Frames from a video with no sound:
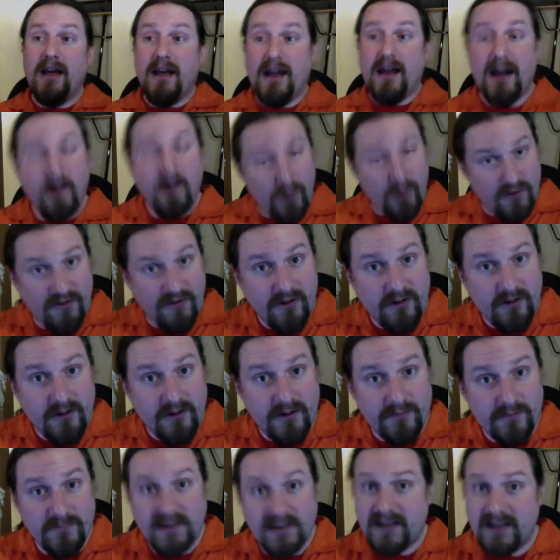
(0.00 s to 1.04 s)
However,
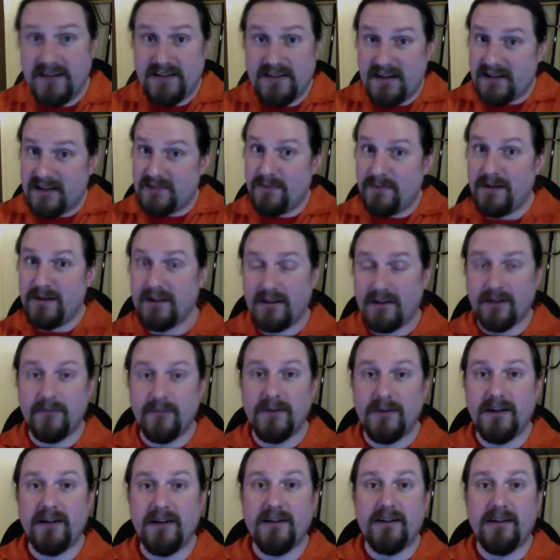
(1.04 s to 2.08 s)
he's asked me to
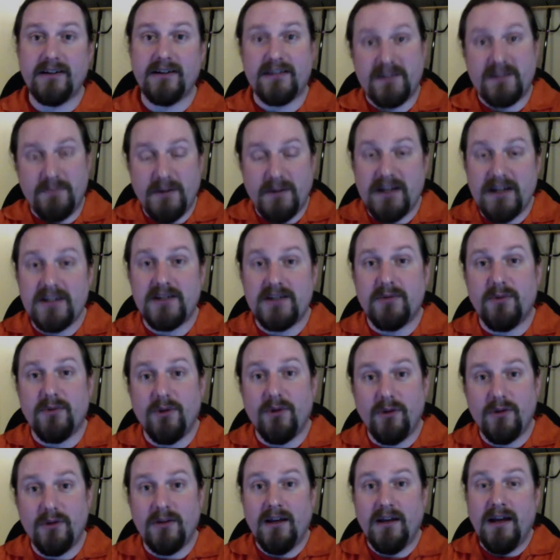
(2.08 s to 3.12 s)
come down and explain to you
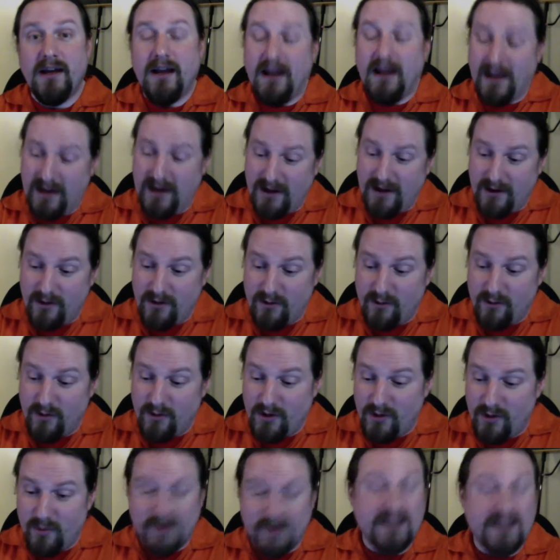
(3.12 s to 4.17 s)
all how
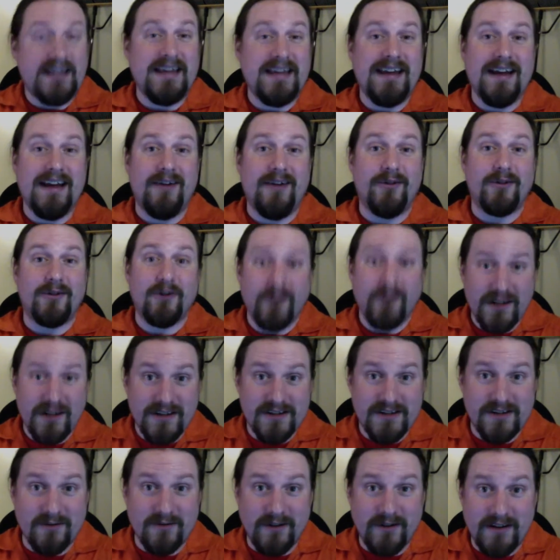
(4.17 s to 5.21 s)
we key out a
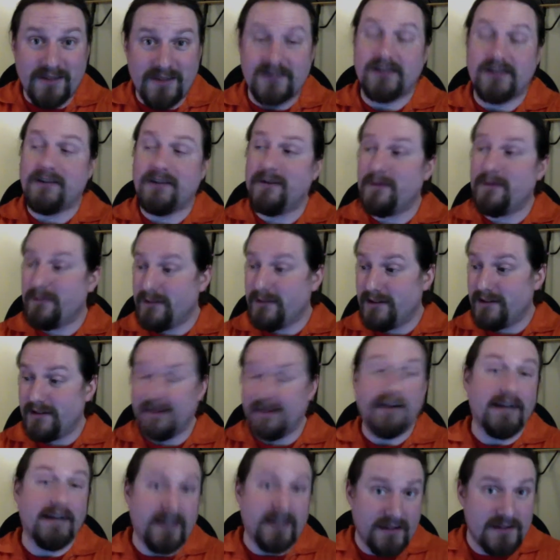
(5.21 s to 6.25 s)
green screen. So,
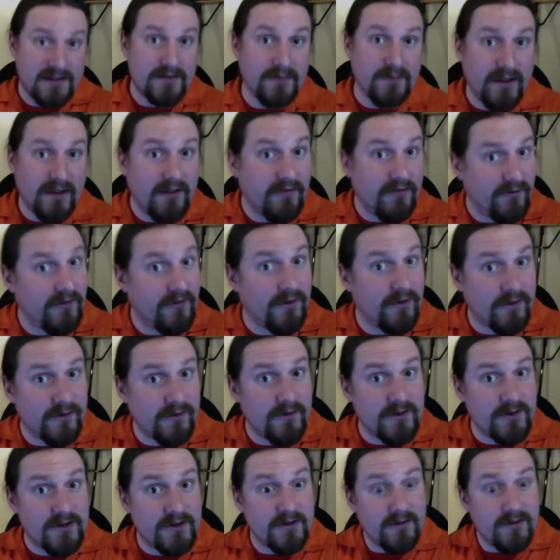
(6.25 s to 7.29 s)
I guess without
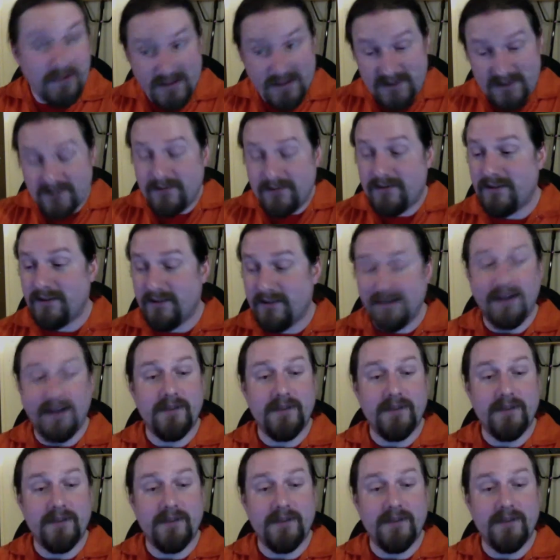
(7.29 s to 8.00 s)
further ado, let's look at